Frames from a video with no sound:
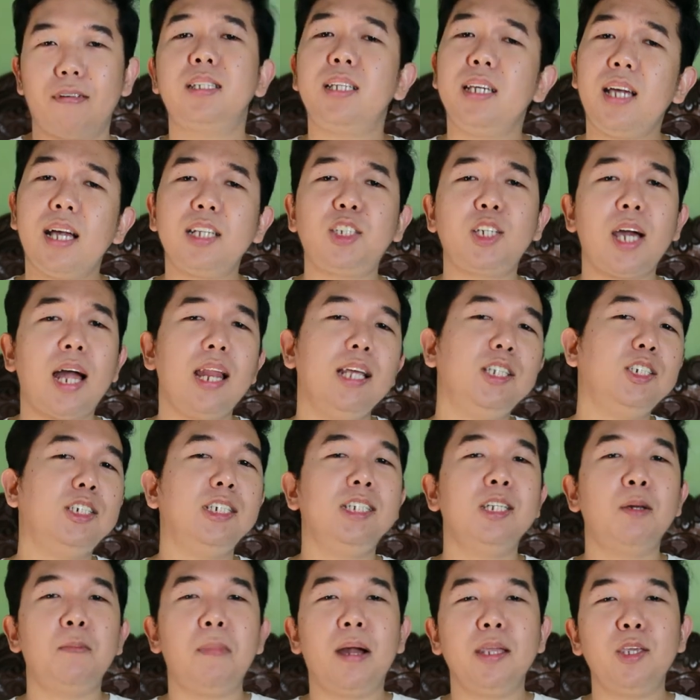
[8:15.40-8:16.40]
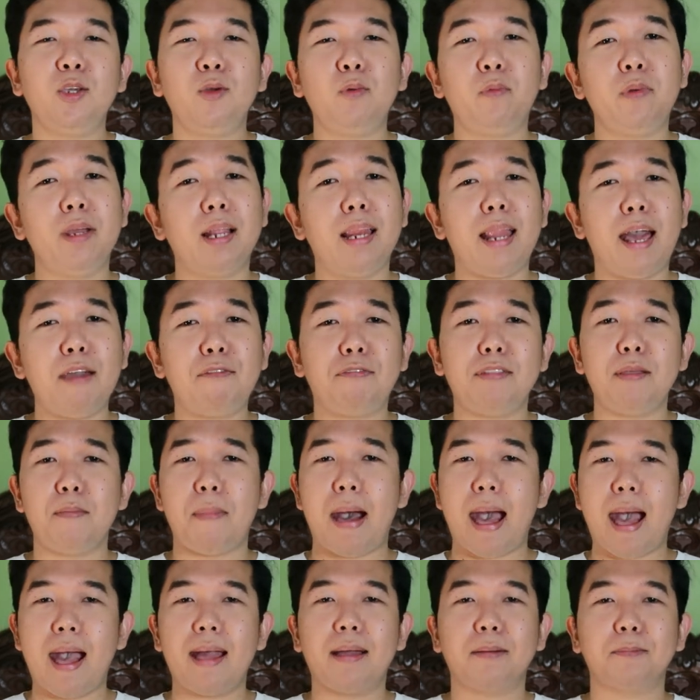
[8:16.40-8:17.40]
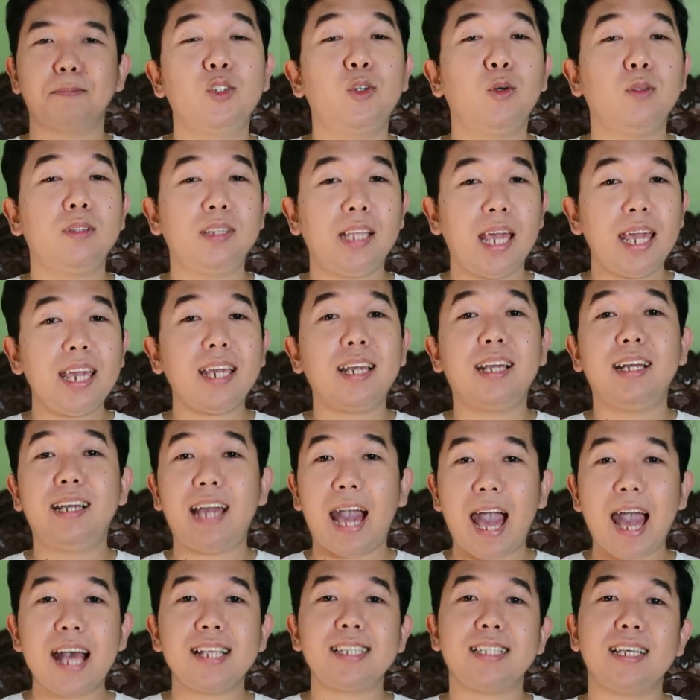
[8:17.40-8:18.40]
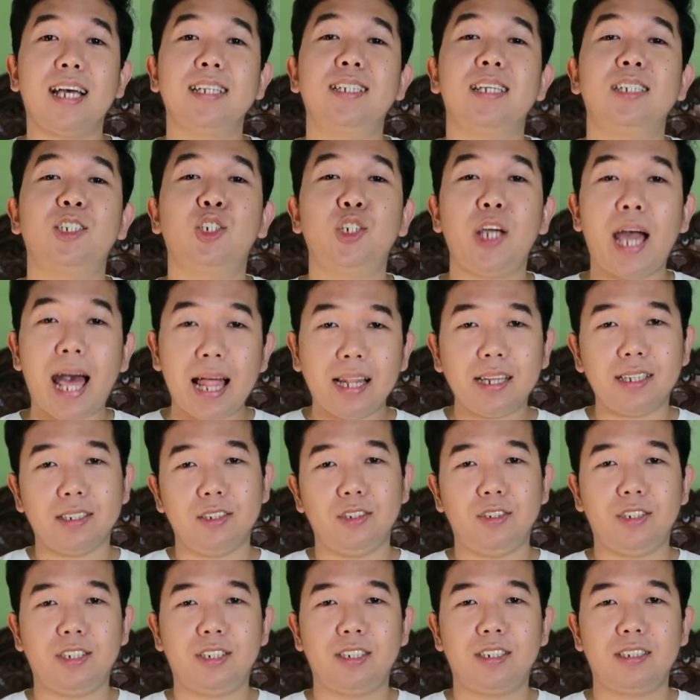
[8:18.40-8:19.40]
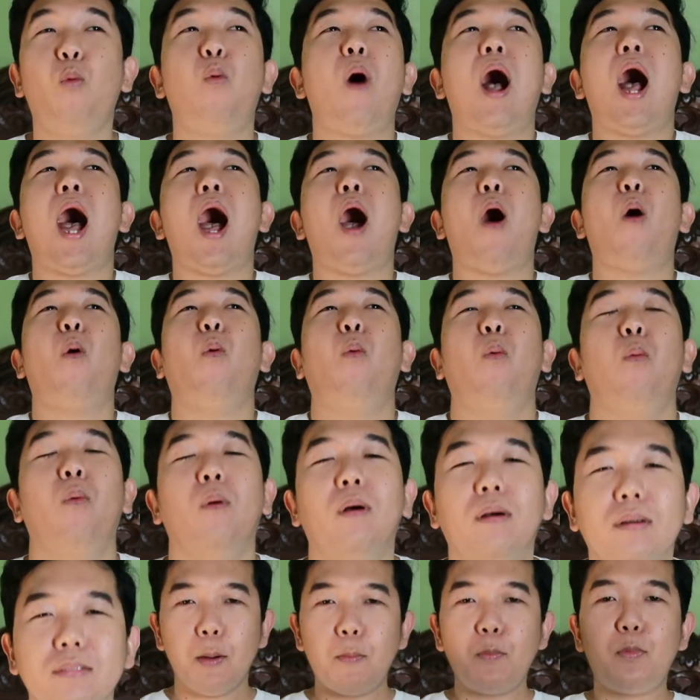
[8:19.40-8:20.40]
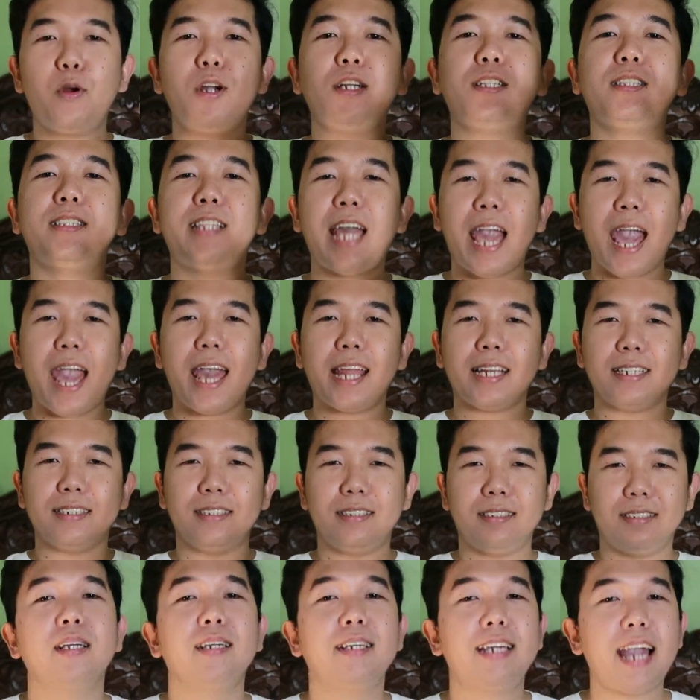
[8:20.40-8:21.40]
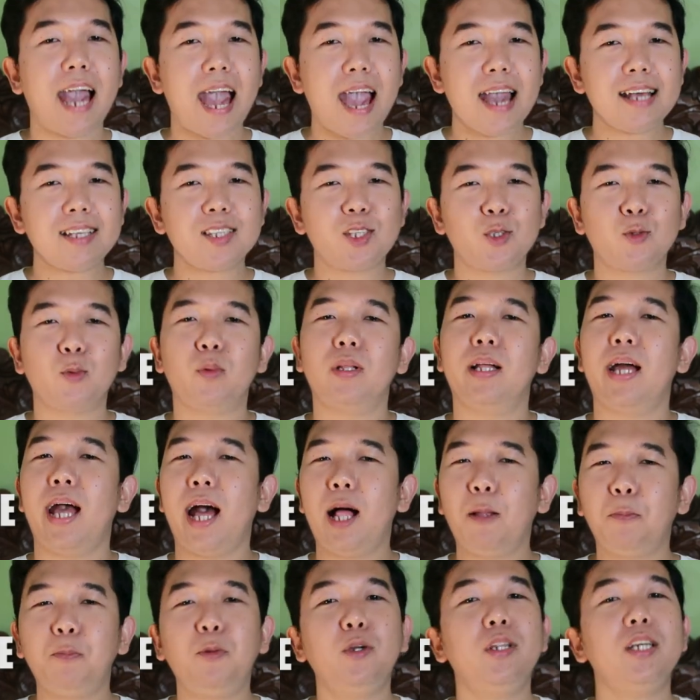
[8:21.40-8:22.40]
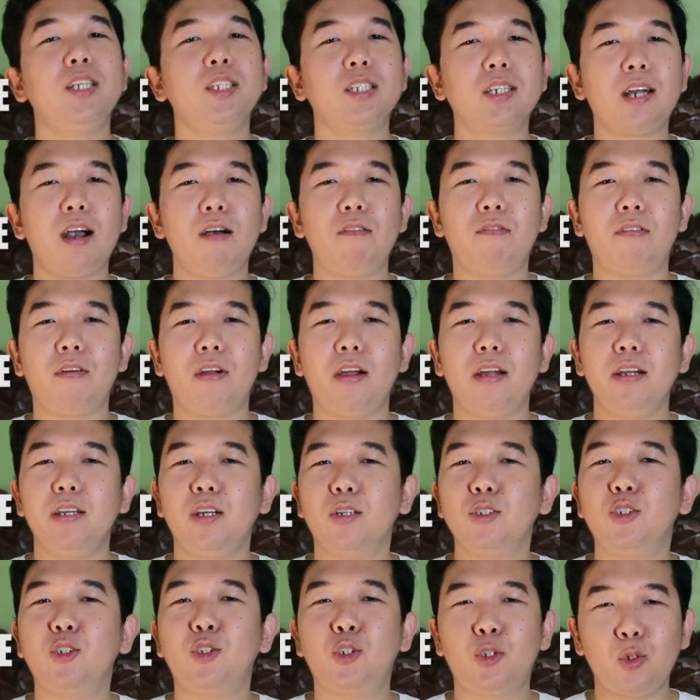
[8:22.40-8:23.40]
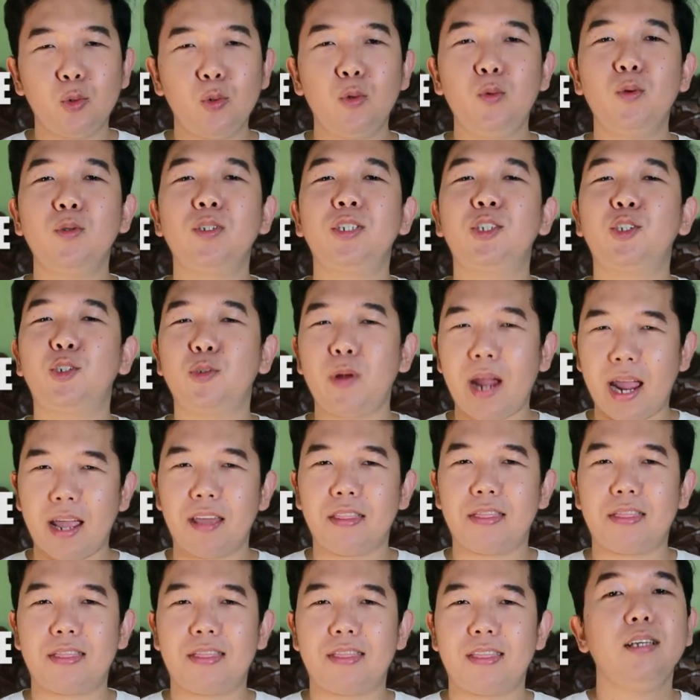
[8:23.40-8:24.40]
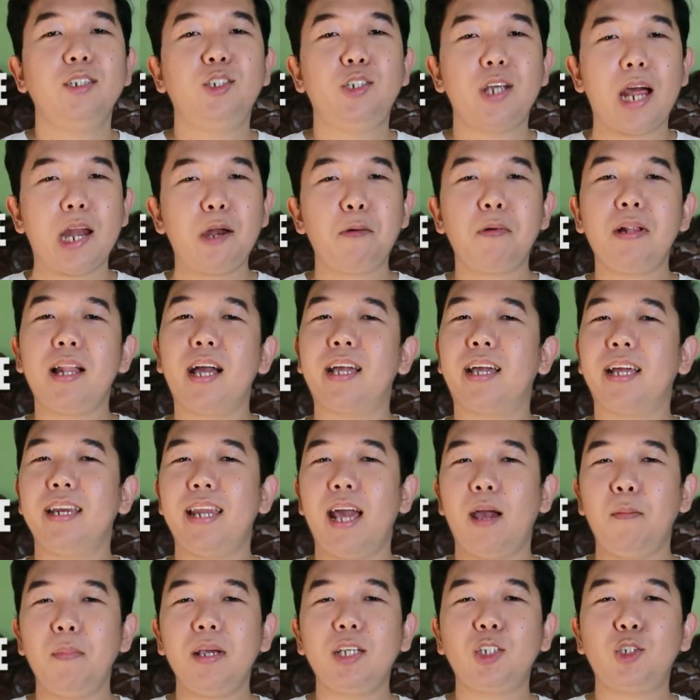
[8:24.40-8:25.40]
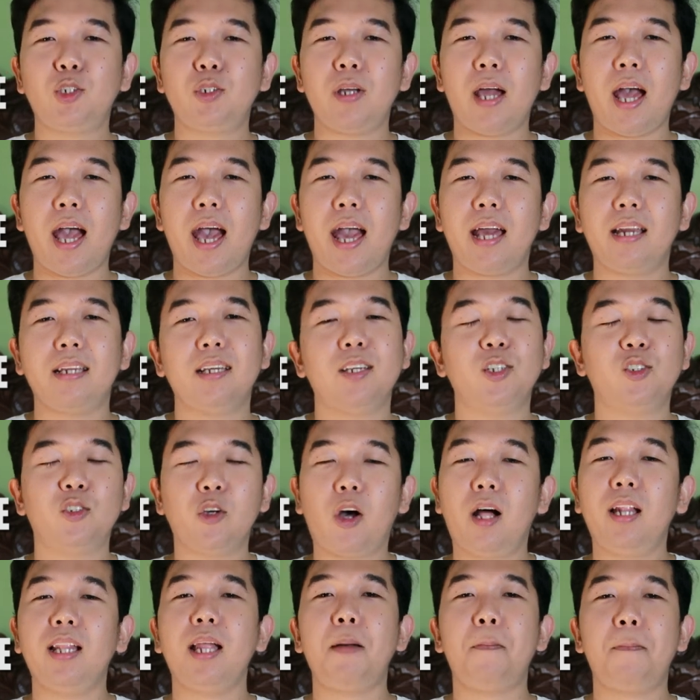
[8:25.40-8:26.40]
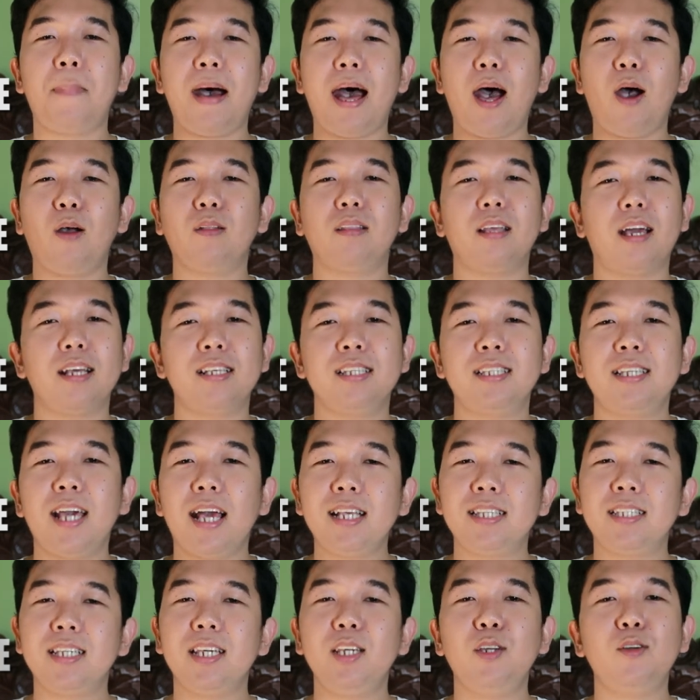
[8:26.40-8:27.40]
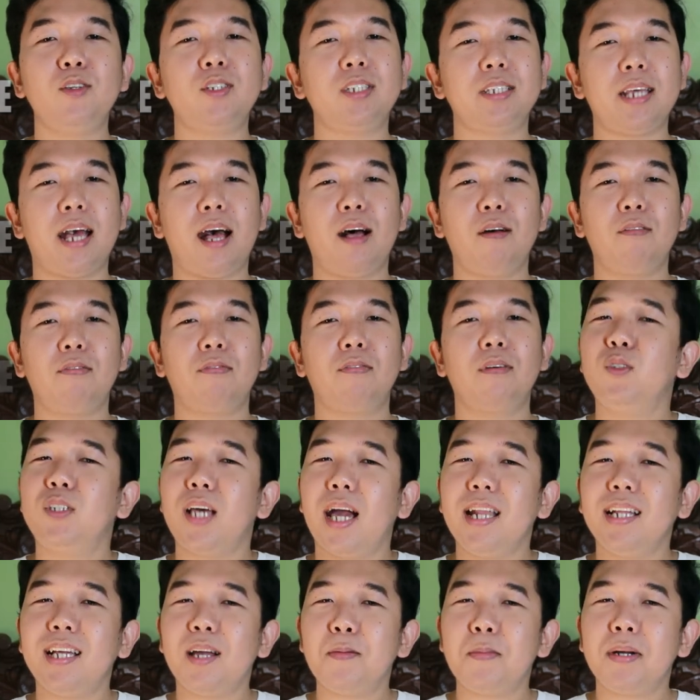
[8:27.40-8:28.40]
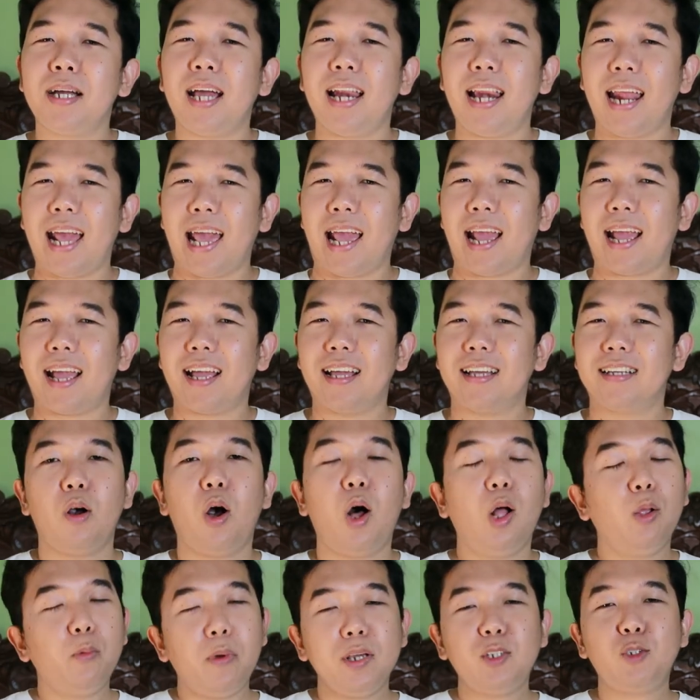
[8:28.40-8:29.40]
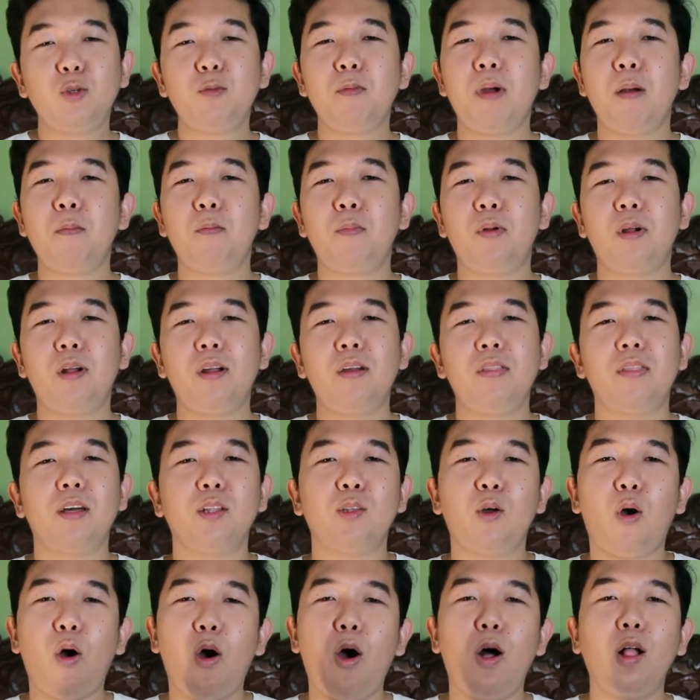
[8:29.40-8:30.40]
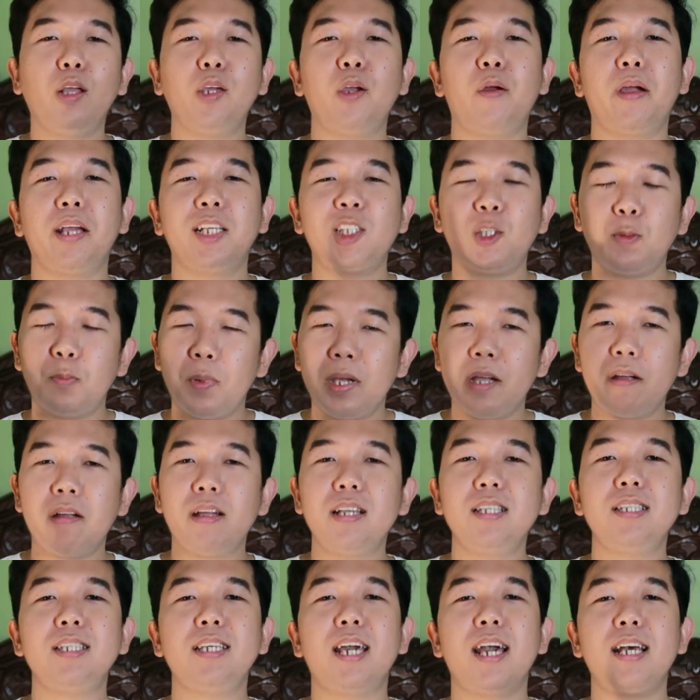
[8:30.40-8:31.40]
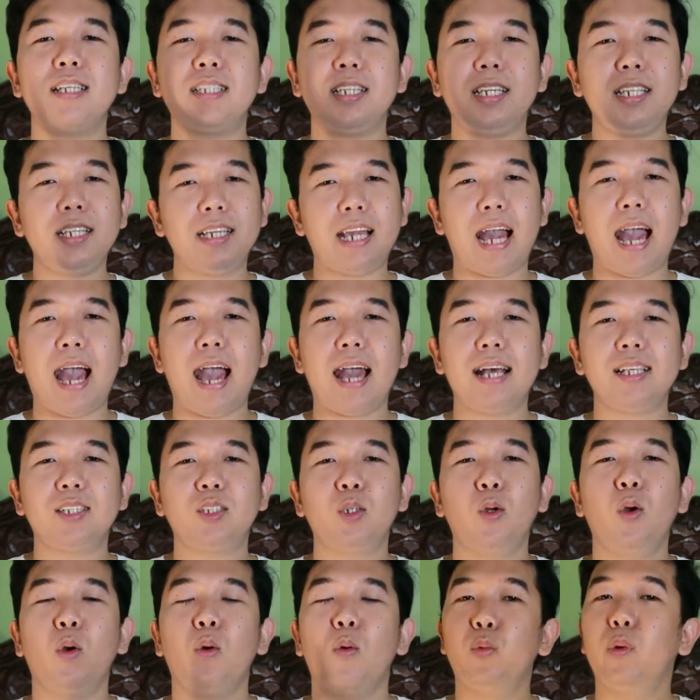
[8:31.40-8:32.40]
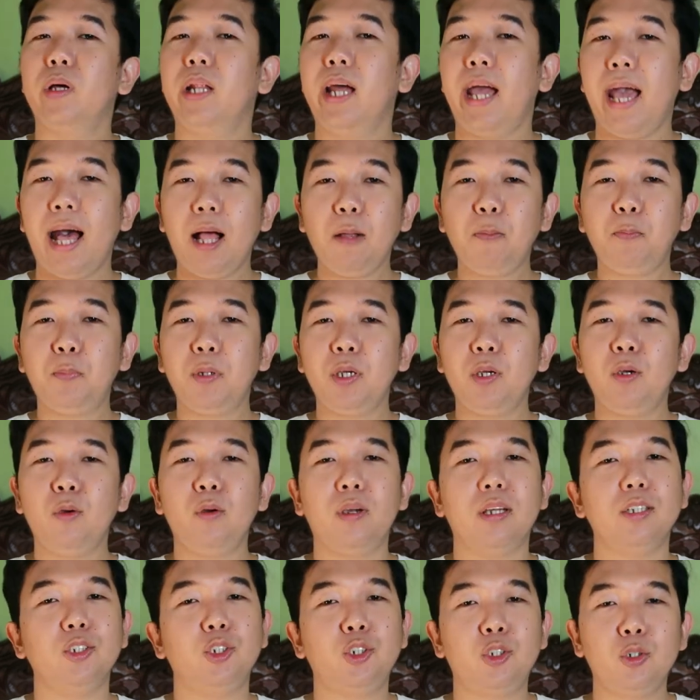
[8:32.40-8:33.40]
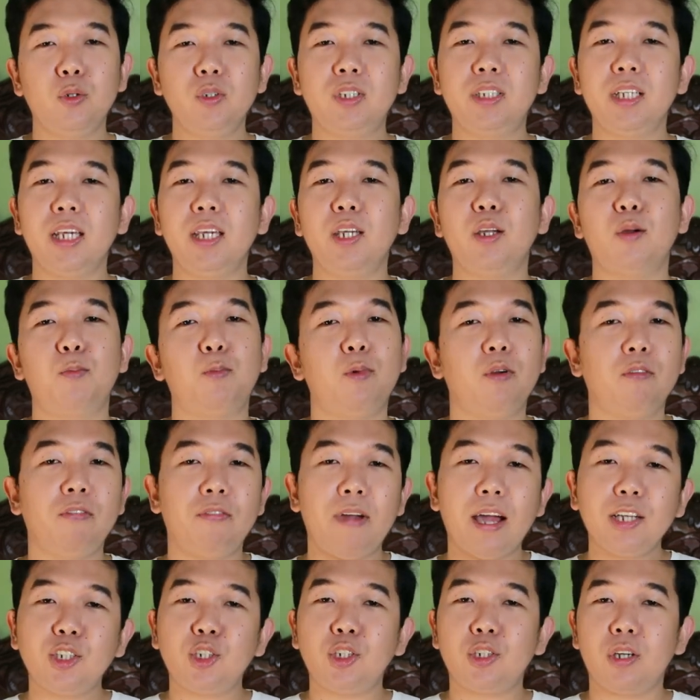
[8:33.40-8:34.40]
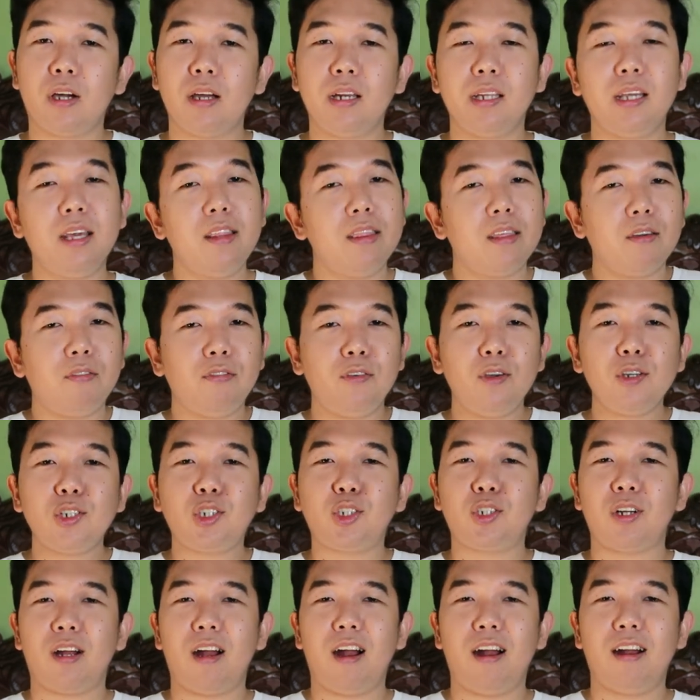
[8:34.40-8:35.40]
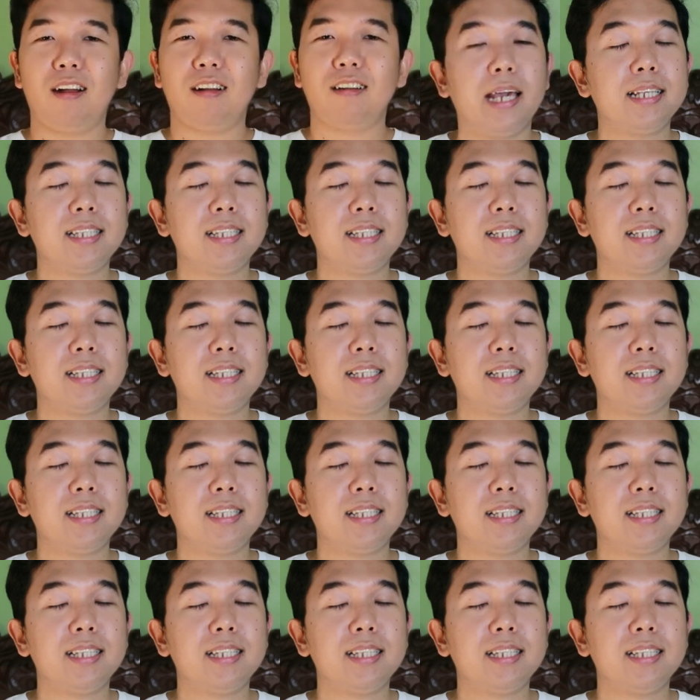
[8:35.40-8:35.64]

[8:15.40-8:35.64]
Kasi nga challenging naman yung real life, diba? So take GAS as a challenge. Wow! Number 10, GAS will help you discover your true strength. The General Academic Strand is all about assessing yourself kung saan ka magaling. Always remember that all your experiences in GAS will help you in choosing your profession in the future.